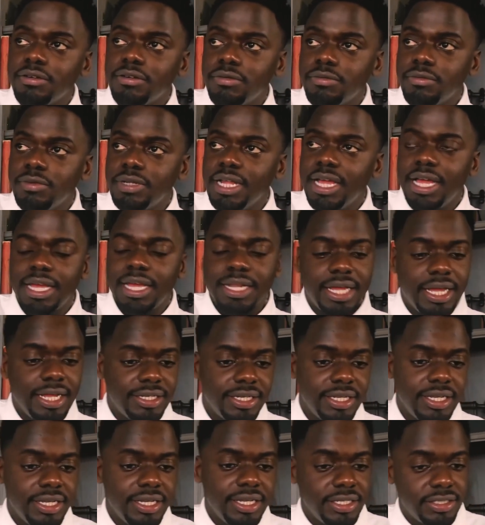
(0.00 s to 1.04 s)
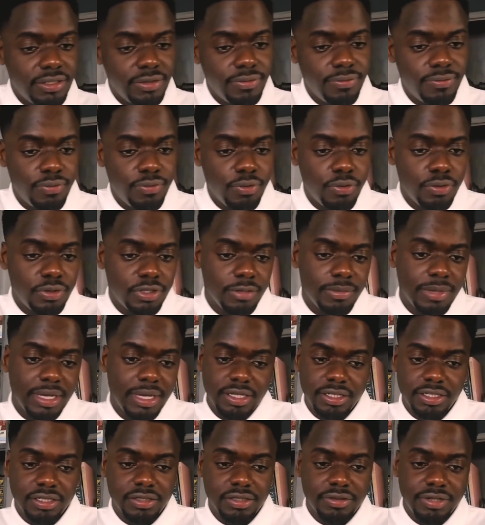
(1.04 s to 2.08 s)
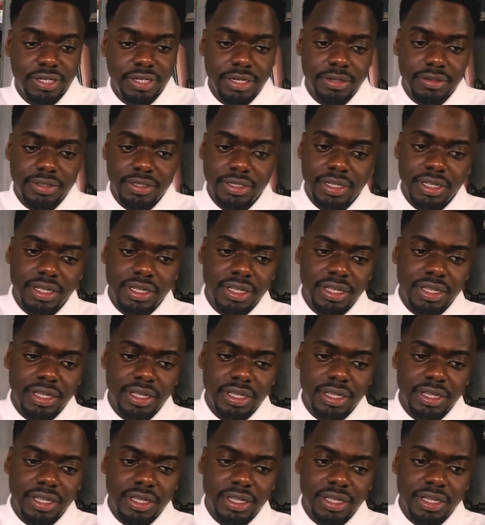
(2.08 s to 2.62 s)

when I had ideas and thoughts about the script,